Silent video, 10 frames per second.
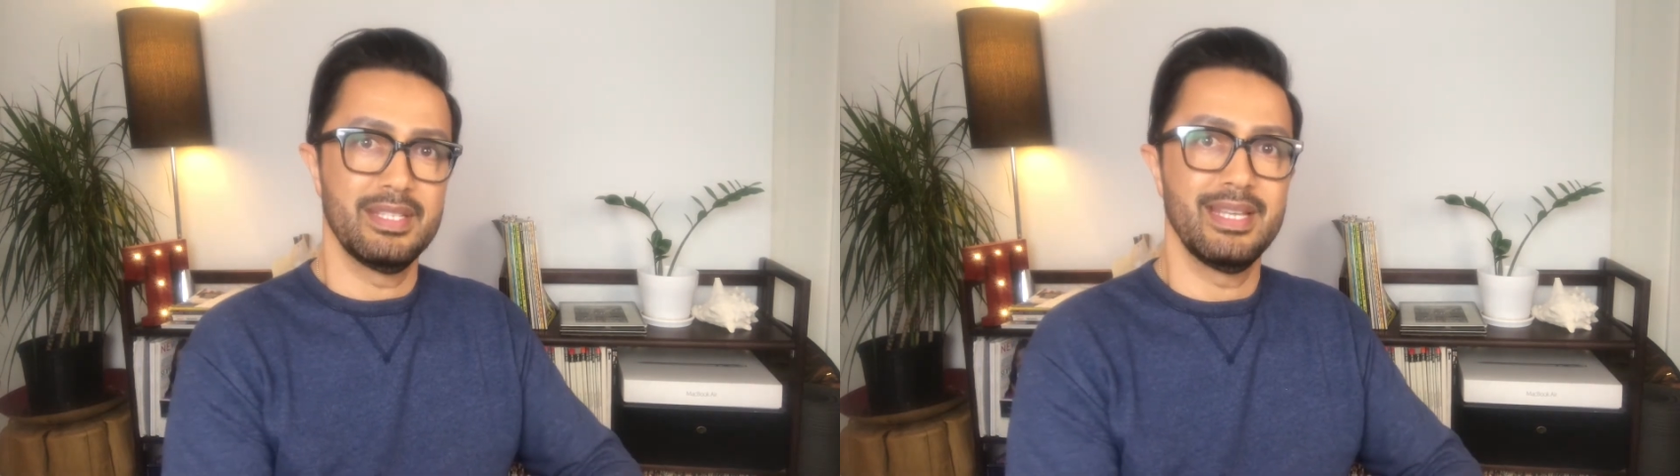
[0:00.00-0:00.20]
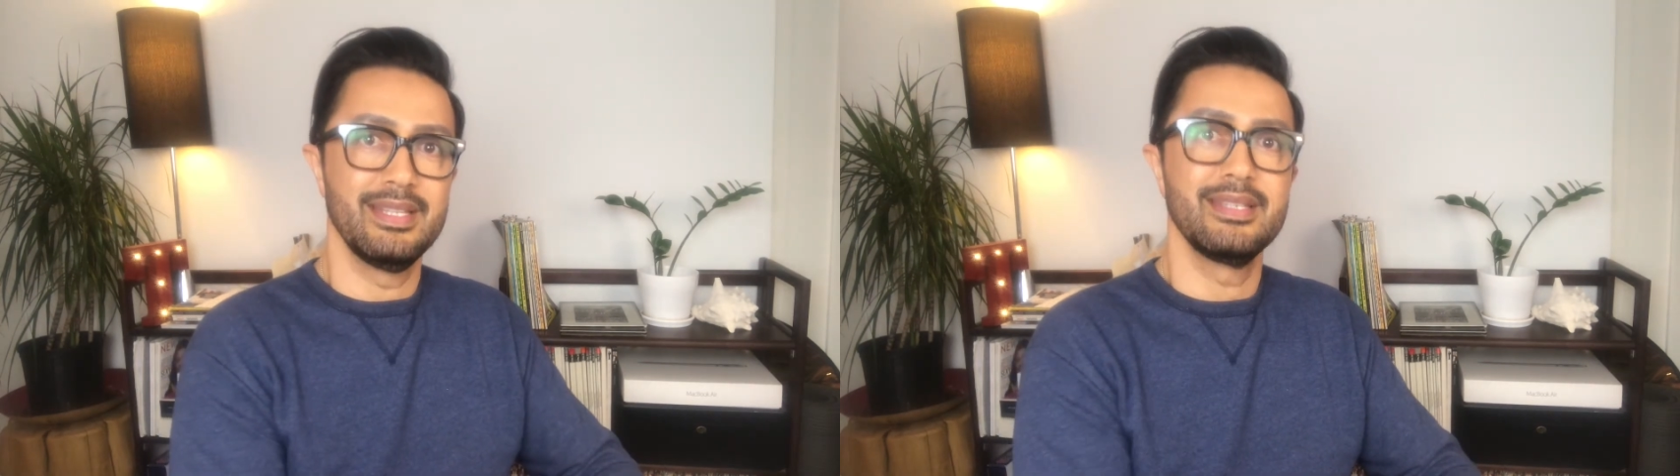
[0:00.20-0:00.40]

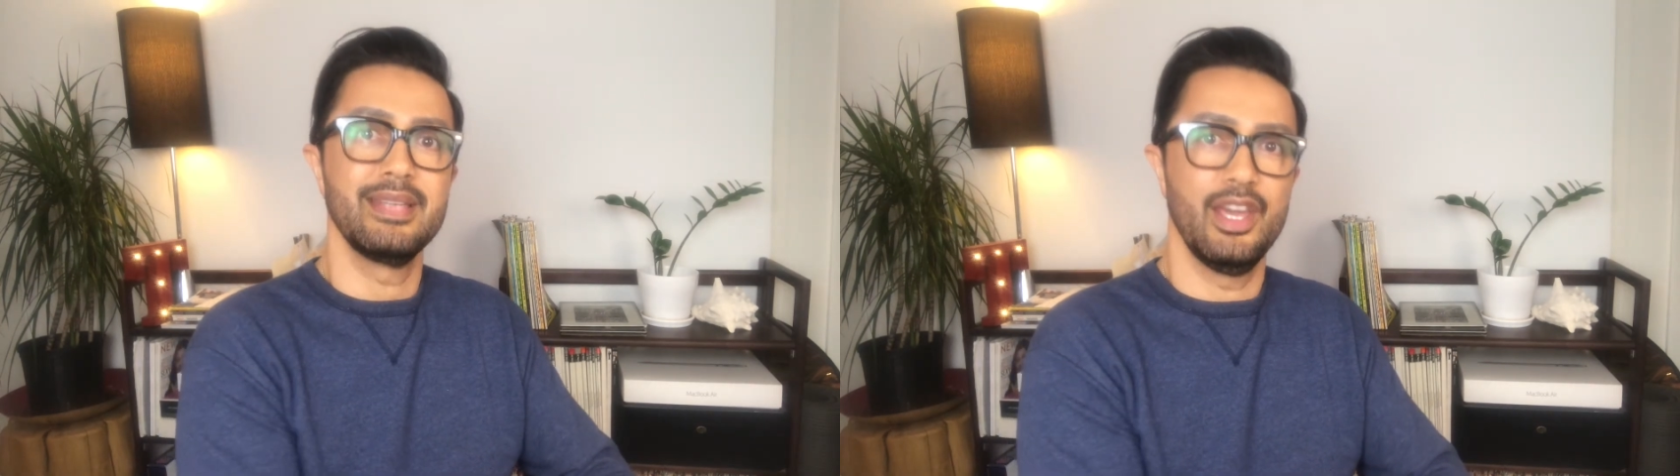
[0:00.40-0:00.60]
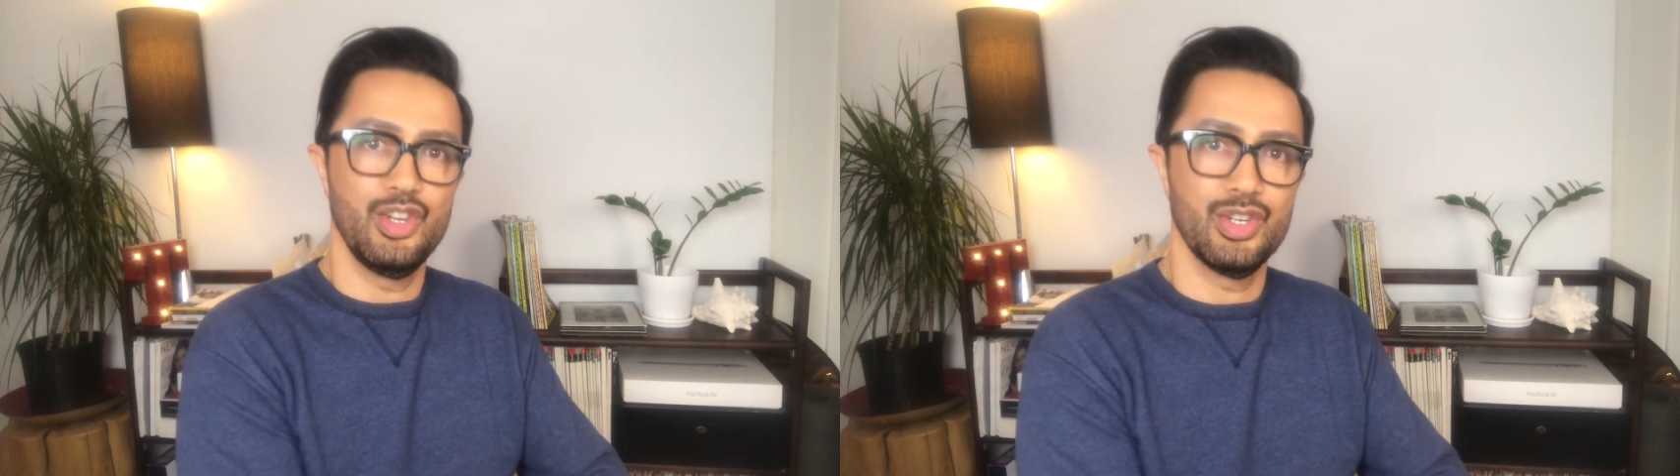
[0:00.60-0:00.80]

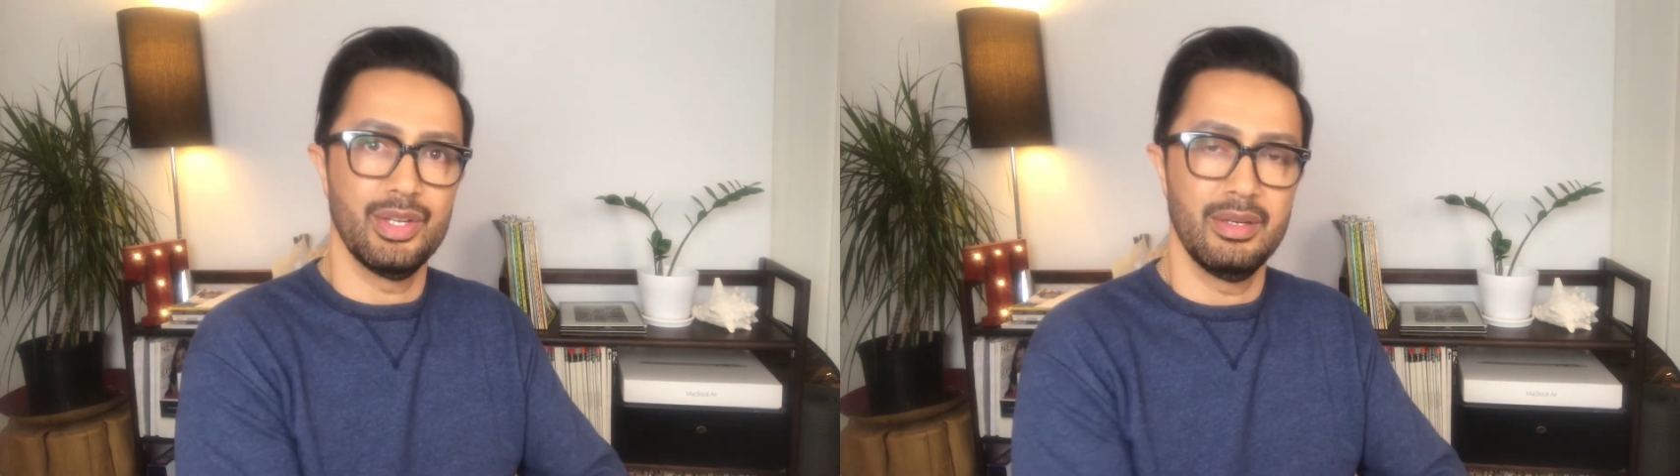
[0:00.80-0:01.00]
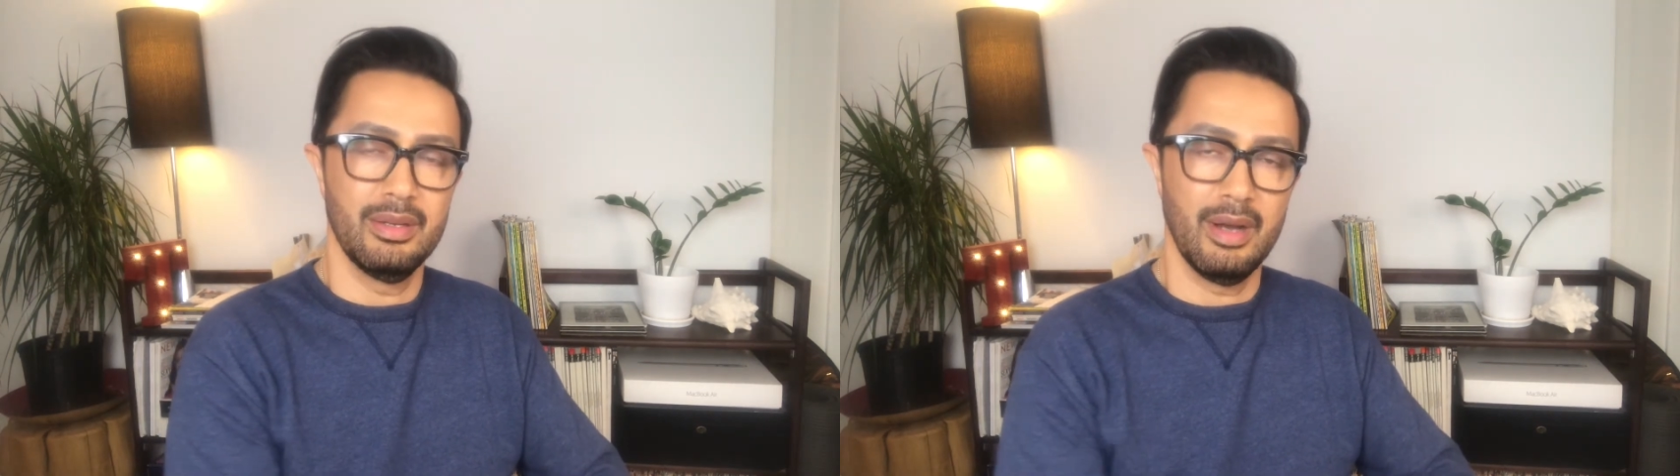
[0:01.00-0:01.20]

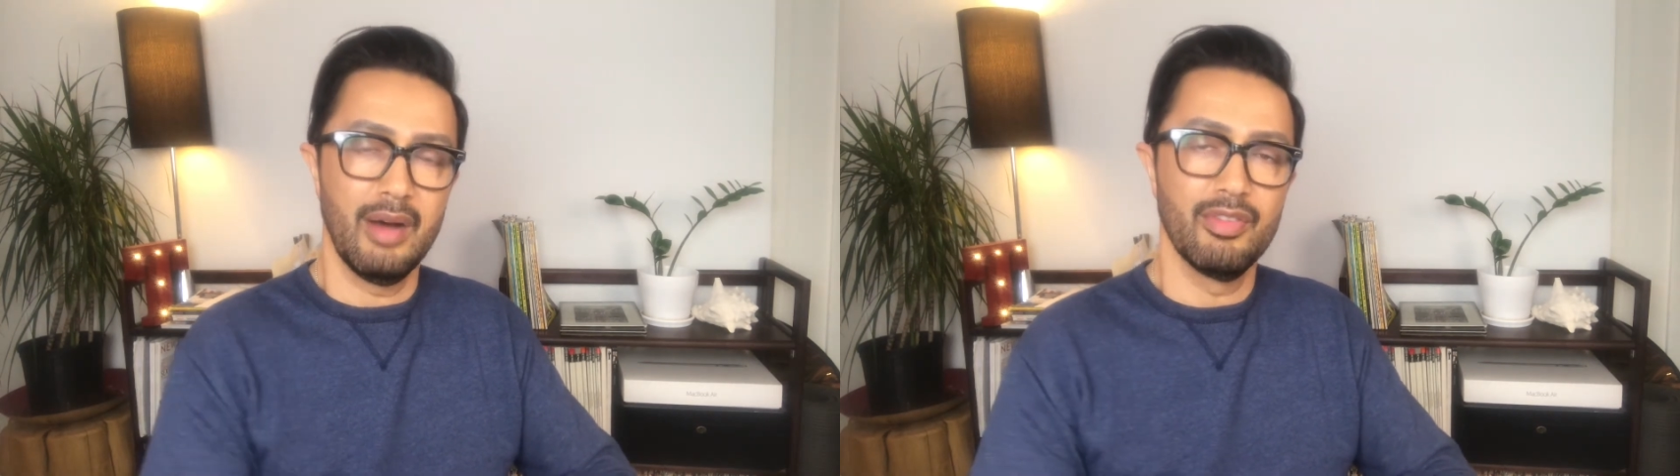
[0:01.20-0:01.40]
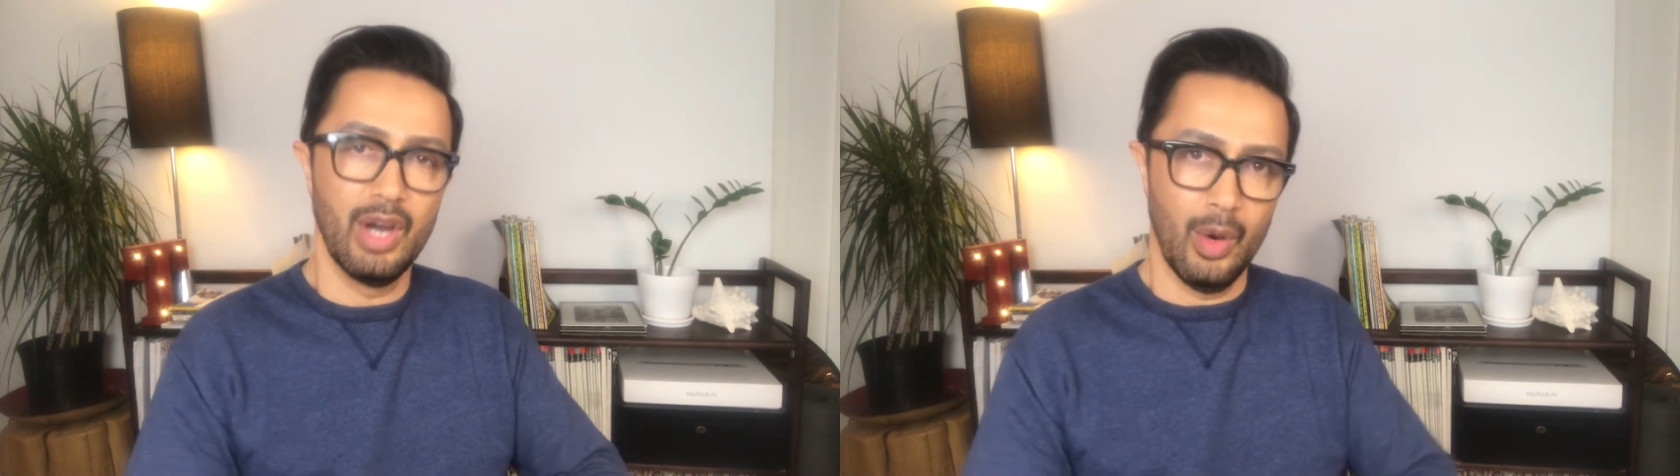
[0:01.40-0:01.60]
sensation
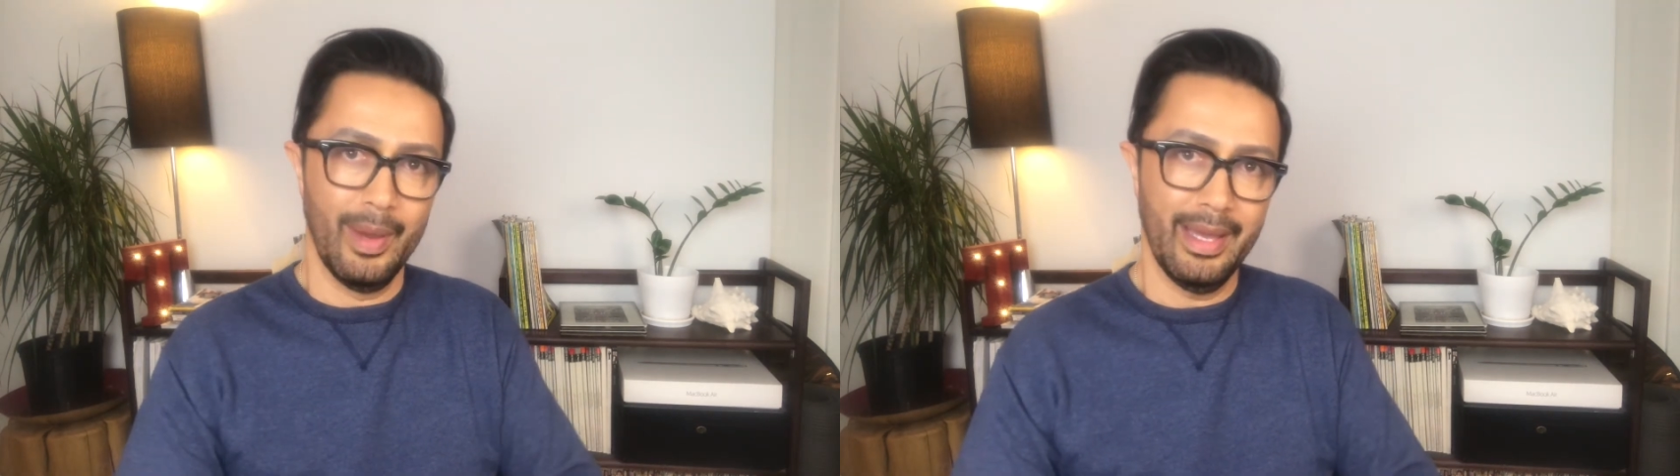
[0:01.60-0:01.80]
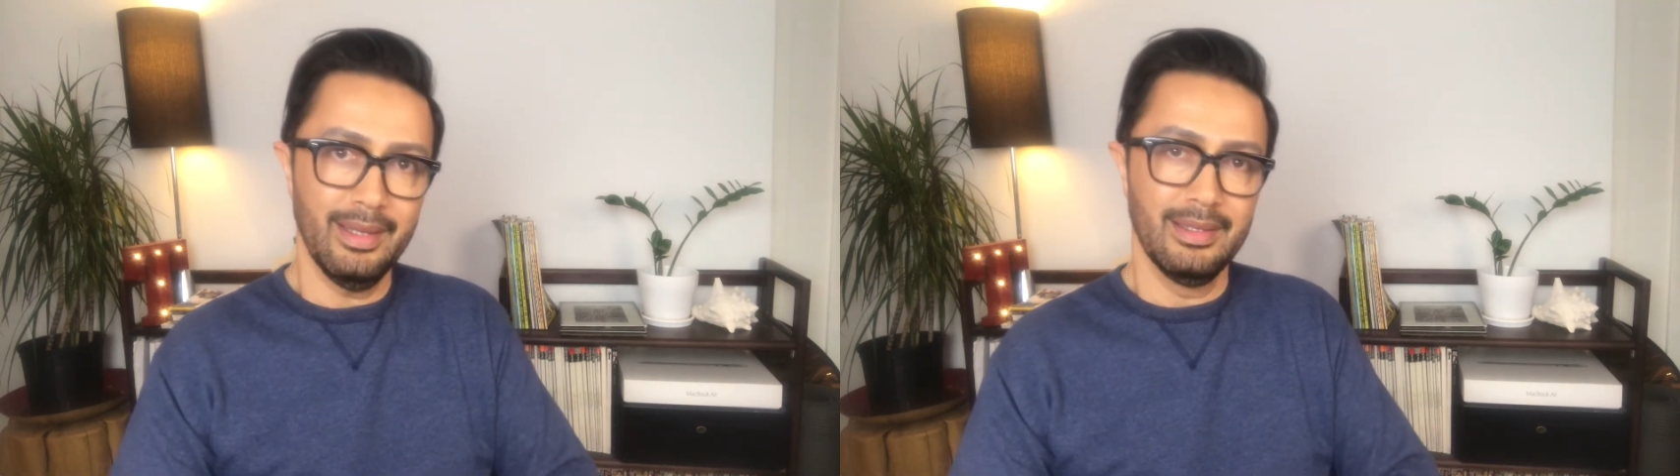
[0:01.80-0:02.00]
of
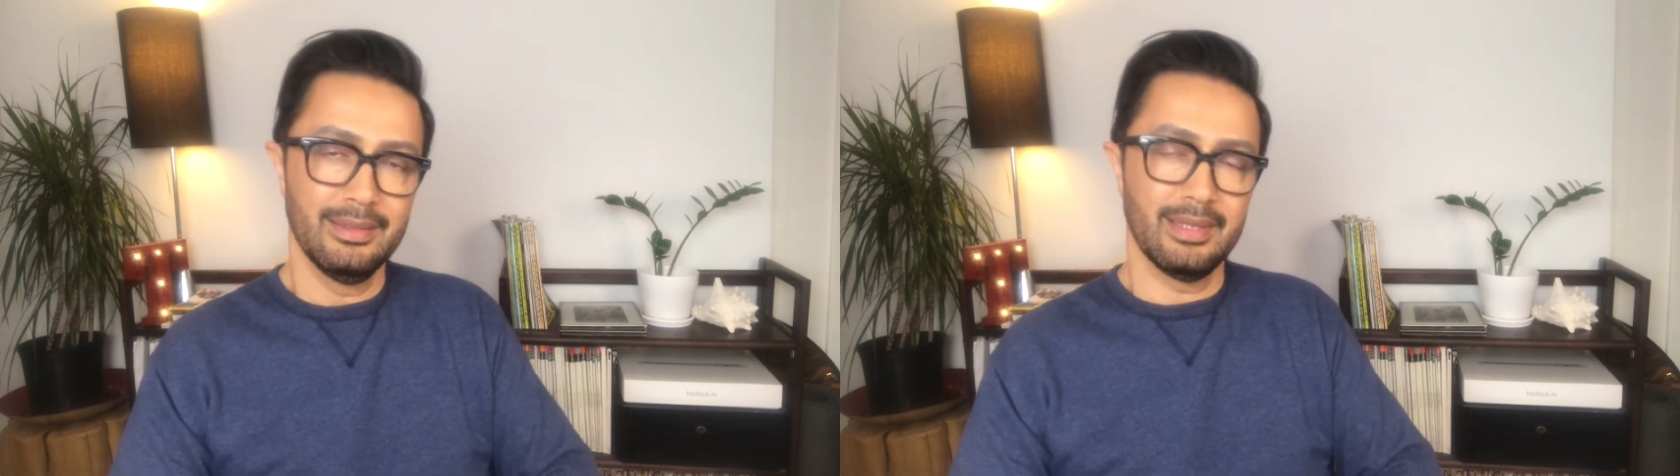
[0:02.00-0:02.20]
going.